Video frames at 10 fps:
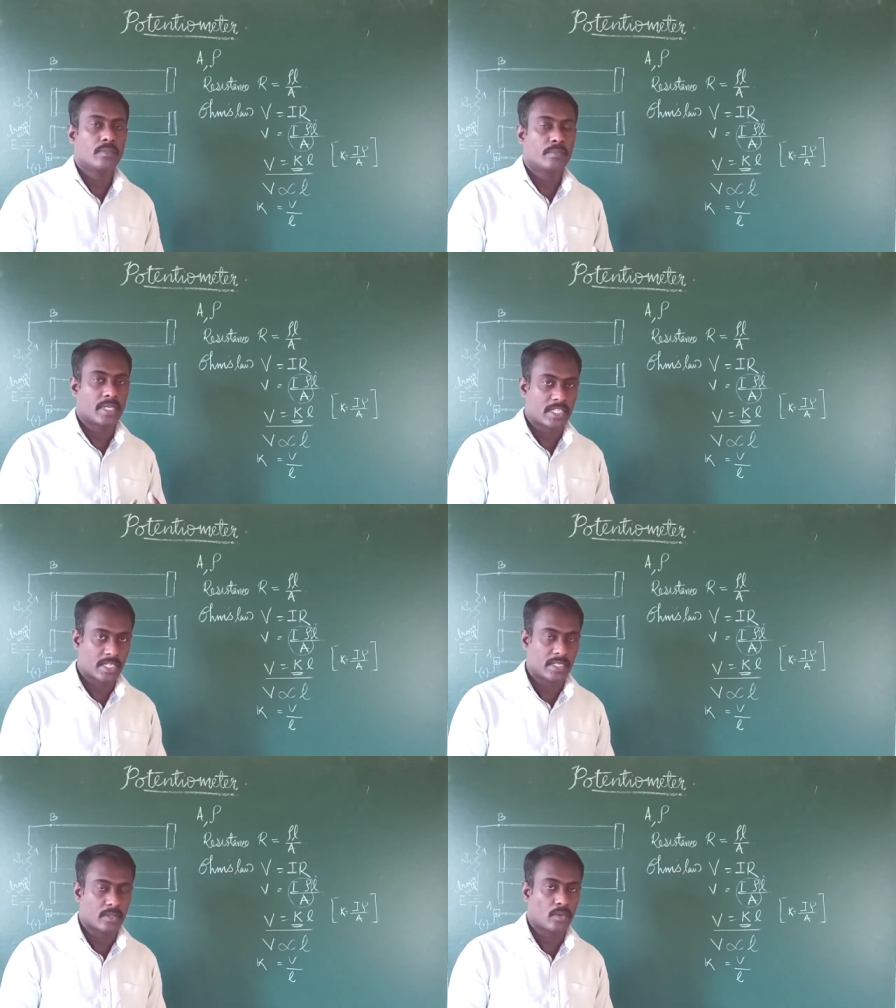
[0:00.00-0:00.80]

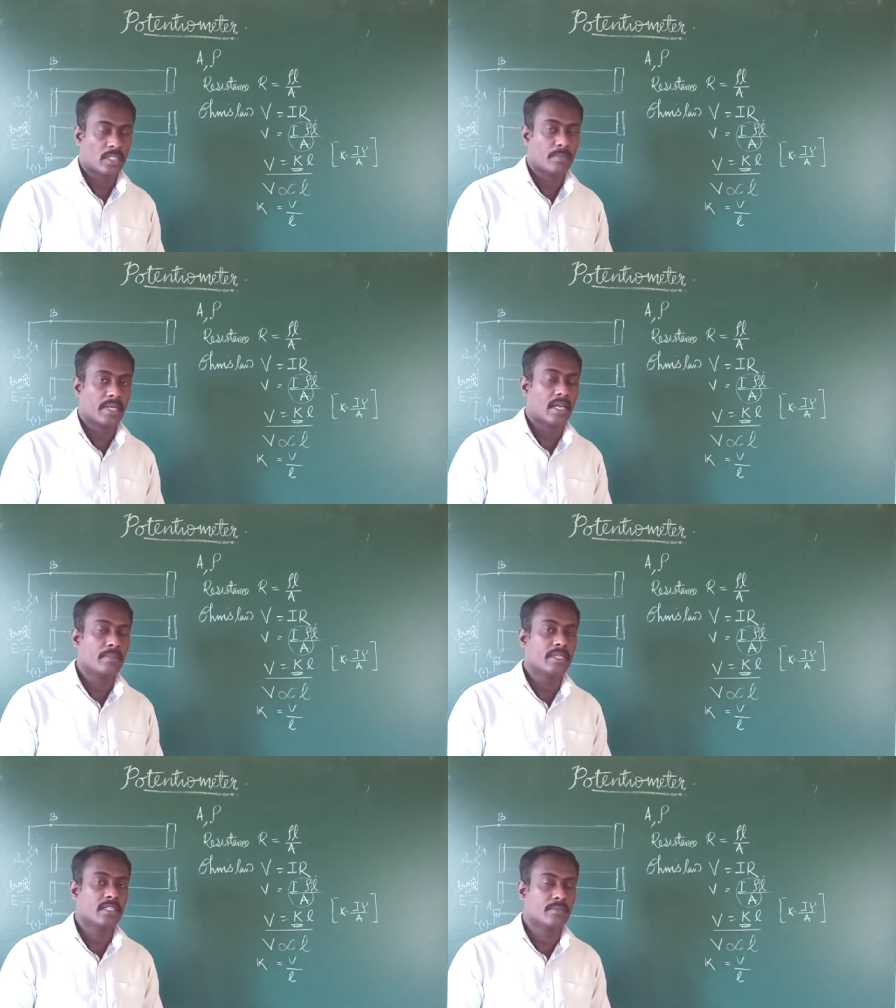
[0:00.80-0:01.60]
measured or the
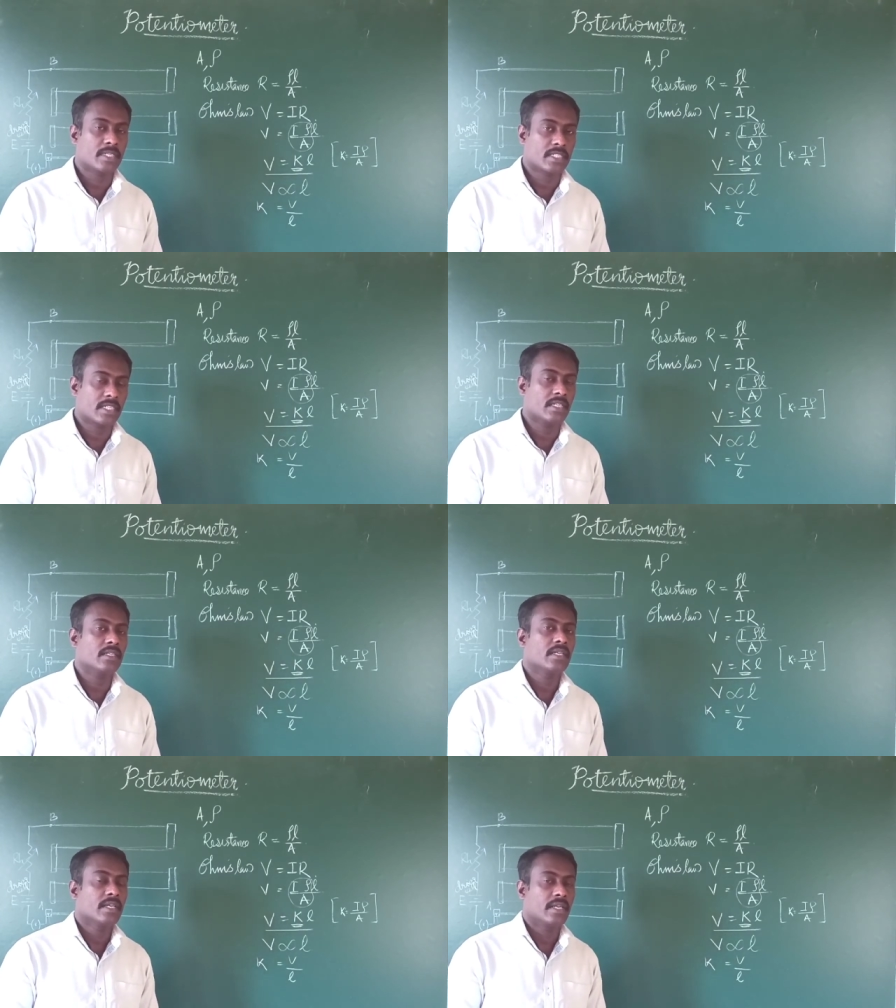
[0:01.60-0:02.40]
parameter measured
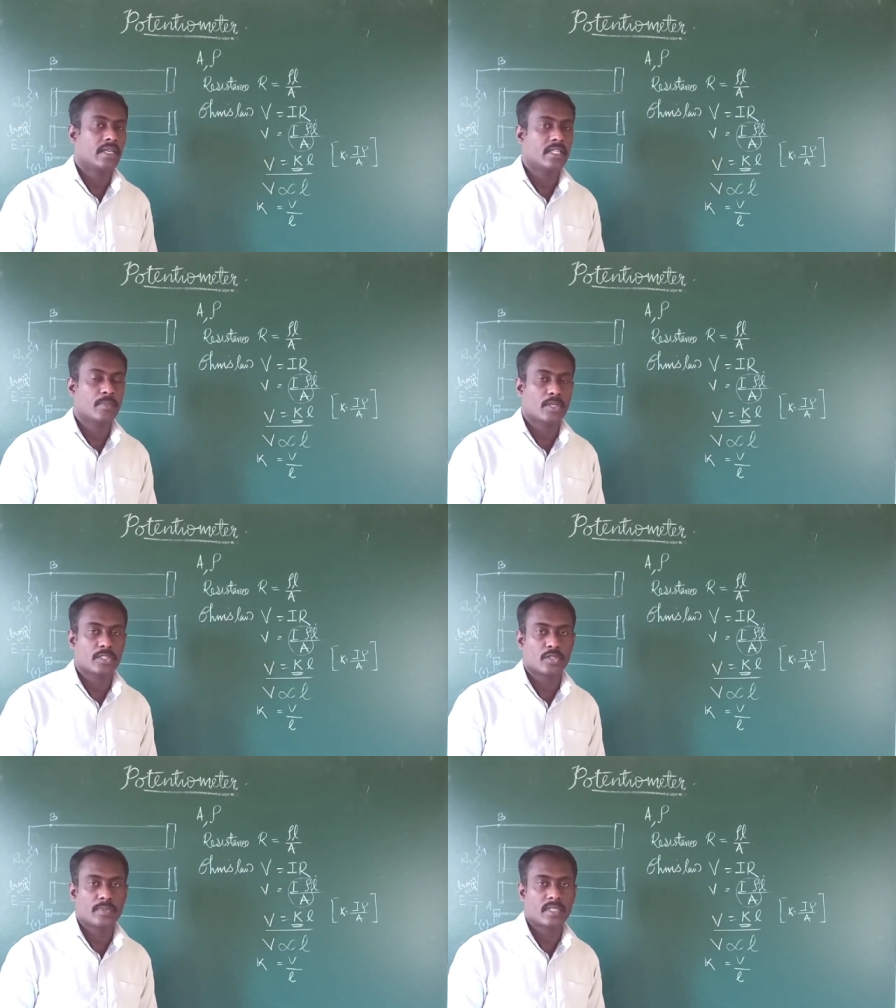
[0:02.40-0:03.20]
in the
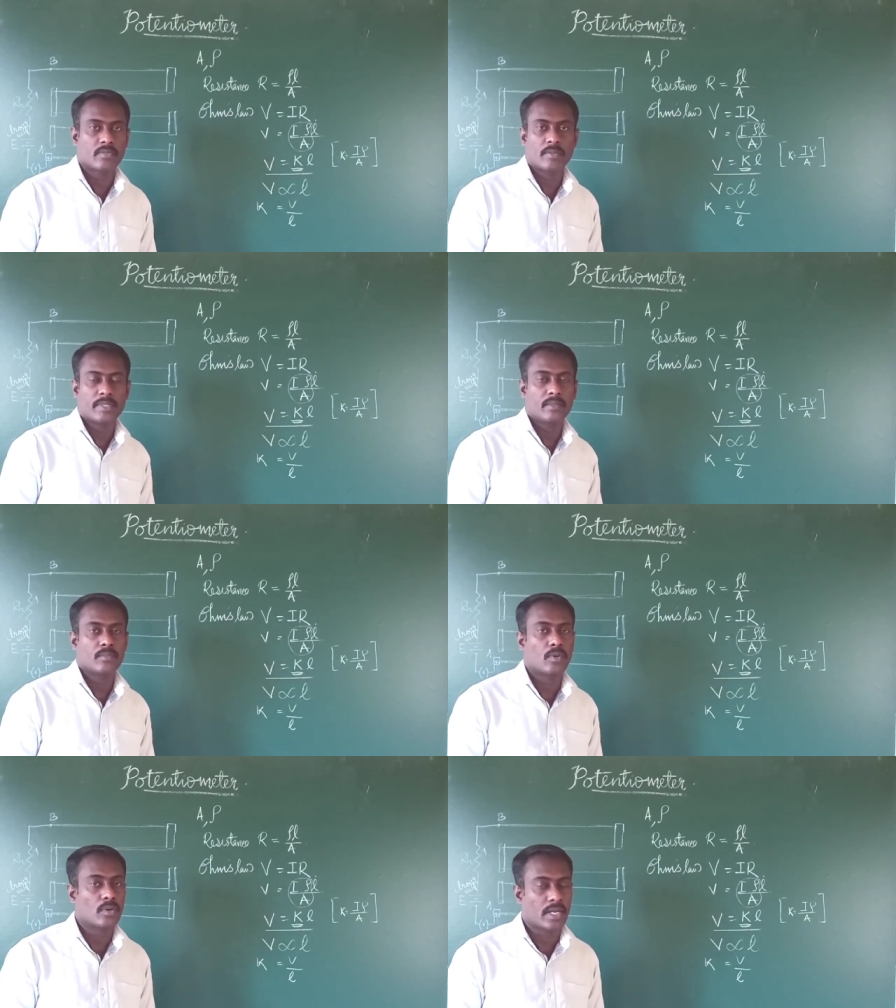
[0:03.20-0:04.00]
potentiometer will be
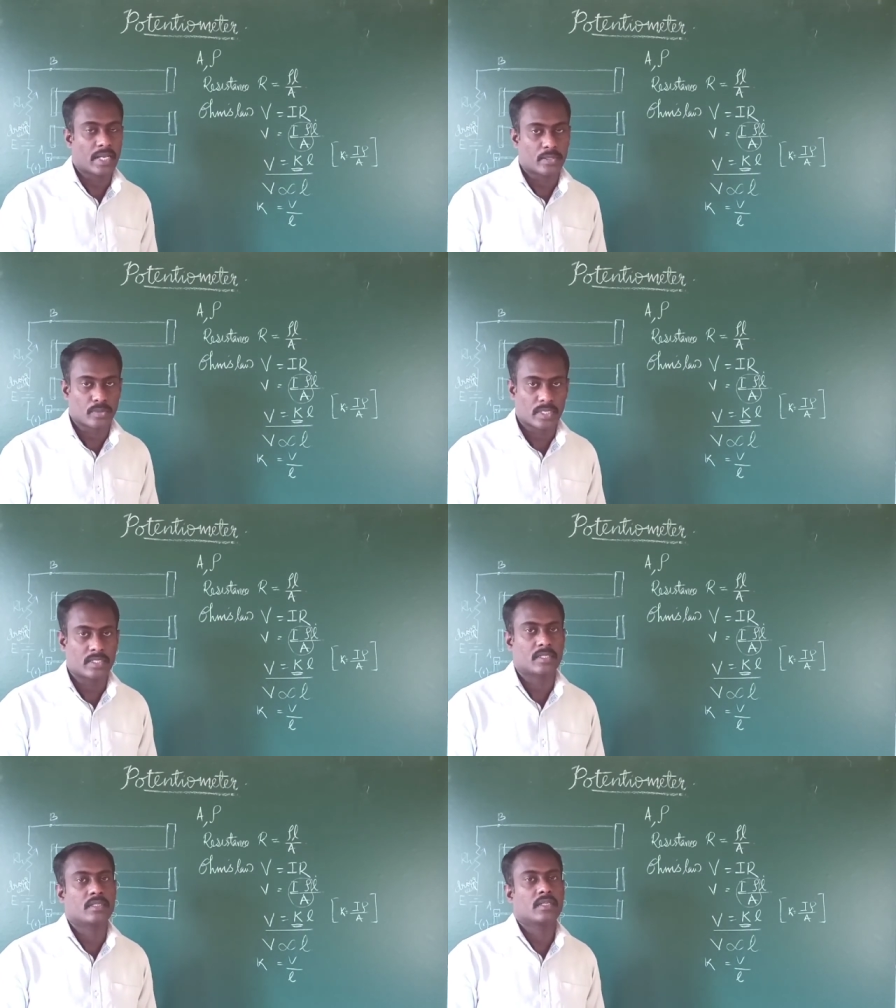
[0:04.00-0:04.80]
more
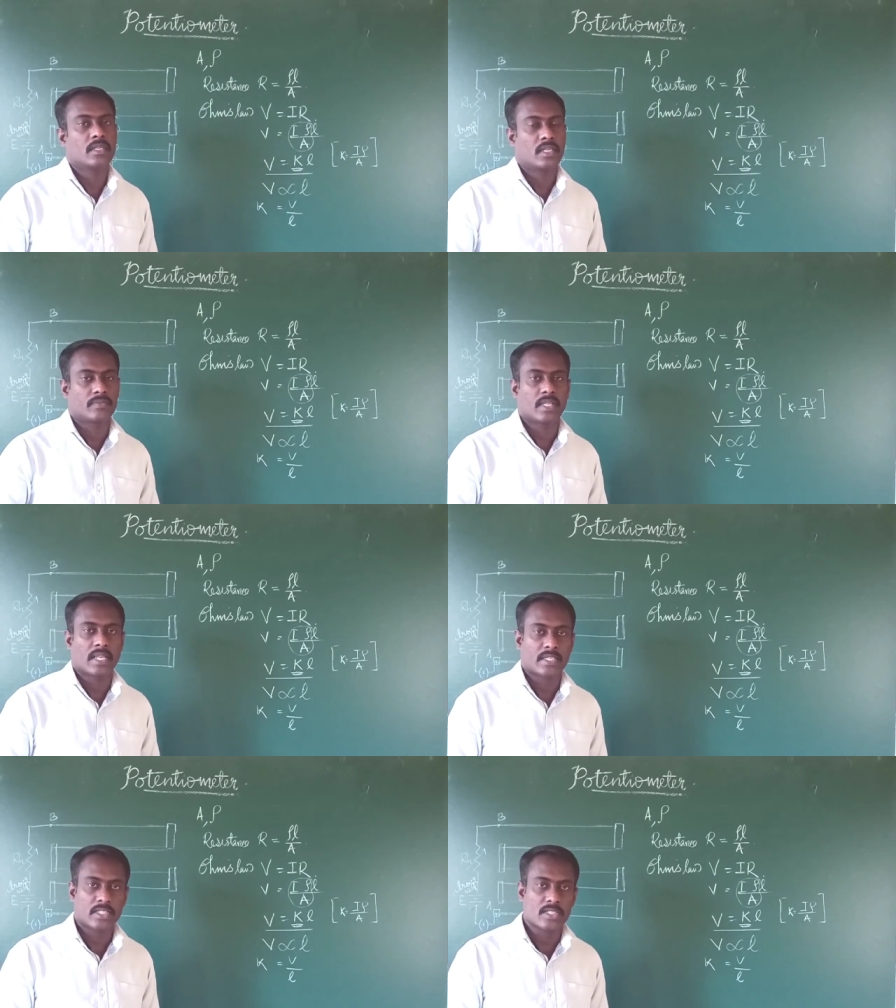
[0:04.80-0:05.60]
accurate if the
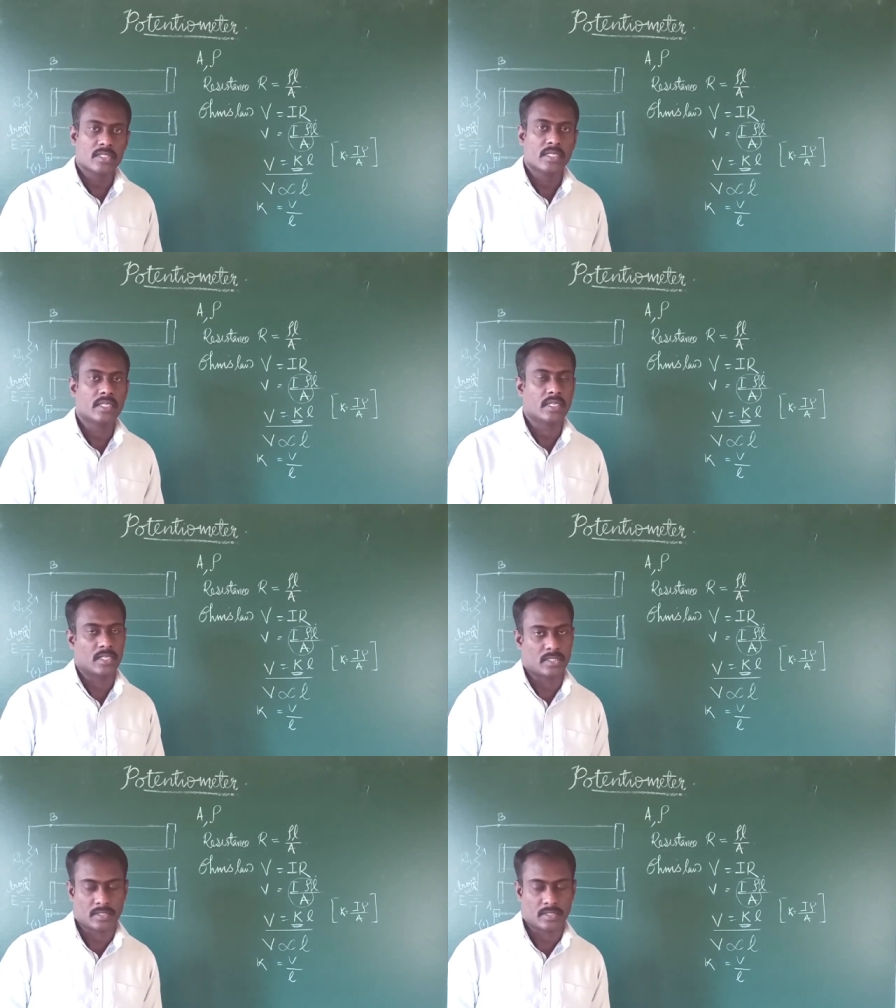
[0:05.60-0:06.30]
length is increased.